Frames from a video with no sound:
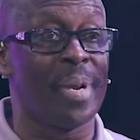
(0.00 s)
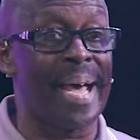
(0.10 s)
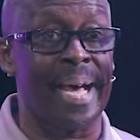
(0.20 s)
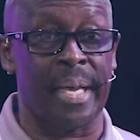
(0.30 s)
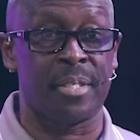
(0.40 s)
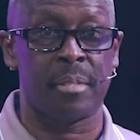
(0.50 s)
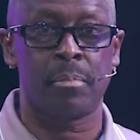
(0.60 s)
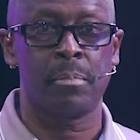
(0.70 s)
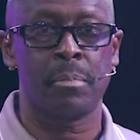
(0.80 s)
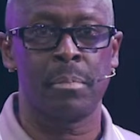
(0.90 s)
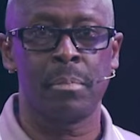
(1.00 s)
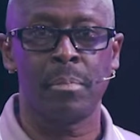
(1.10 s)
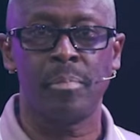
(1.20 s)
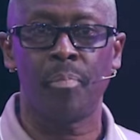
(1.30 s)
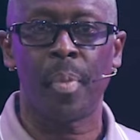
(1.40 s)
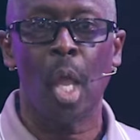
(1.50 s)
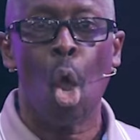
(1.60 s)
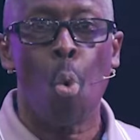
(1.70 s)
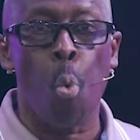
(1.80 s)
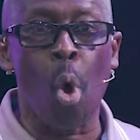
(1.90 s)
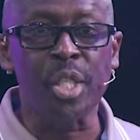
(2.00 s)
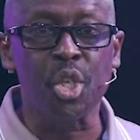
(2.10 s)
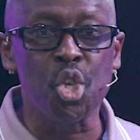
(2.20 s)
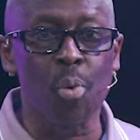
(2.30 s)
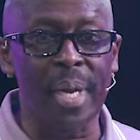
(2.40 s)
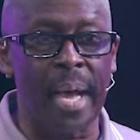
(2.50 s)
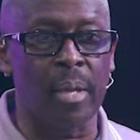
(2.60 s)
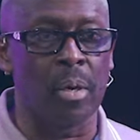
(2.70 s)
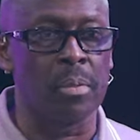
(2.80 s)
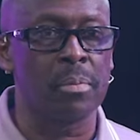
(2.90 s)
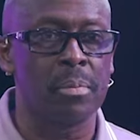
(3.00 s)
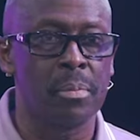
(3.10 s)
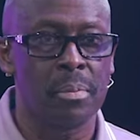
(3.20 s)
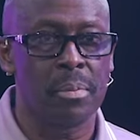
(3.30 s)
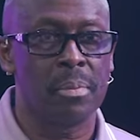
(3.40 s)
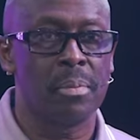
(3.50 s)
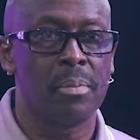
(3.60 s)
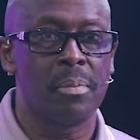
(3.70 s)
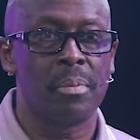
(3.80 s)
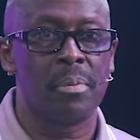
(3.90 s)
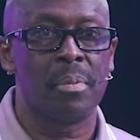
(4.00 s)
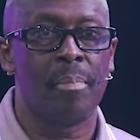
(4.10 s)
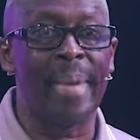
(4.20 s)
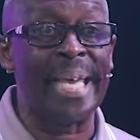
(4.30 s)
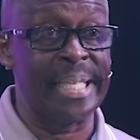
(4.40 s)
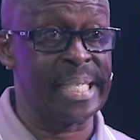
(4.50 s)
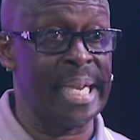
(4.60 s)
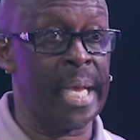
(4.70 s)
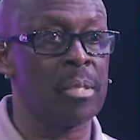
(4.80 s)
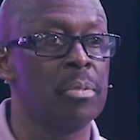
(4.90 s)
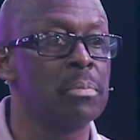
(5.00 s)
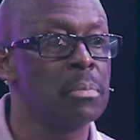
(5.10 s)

relies. What do you rely on? My intellect.